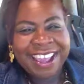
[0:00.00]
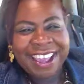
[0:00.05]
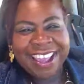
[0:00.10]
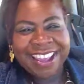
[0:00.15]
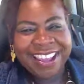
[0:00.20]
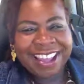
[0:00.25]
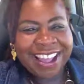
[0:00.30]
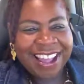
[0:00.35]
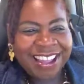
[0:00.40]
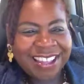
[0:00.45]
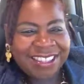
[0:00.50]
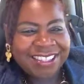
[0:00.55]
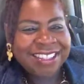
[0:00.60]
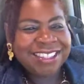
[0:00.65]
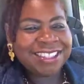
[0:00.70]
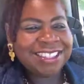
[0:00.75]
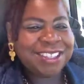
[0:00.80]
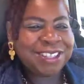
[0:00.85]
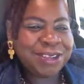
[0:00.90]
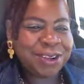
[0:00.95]
Hey guys,
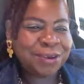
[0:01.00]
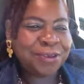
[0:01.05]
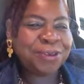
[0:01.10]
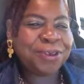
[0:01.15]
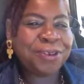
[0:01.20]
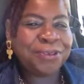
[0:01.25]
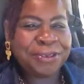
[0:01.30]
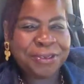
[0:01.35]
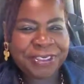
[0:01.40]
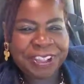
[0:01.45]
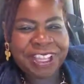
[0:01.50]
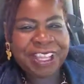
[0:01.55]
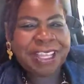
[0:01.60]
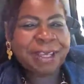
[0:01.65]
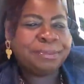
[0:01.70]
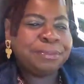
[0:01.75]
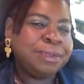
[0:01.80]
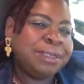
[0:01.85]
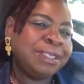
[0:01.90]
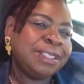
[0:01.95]
this is Homegirl from the
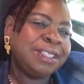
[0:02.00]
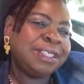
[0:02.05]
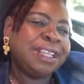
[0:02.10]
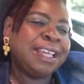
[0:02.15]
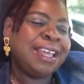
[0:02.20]
Hamptons,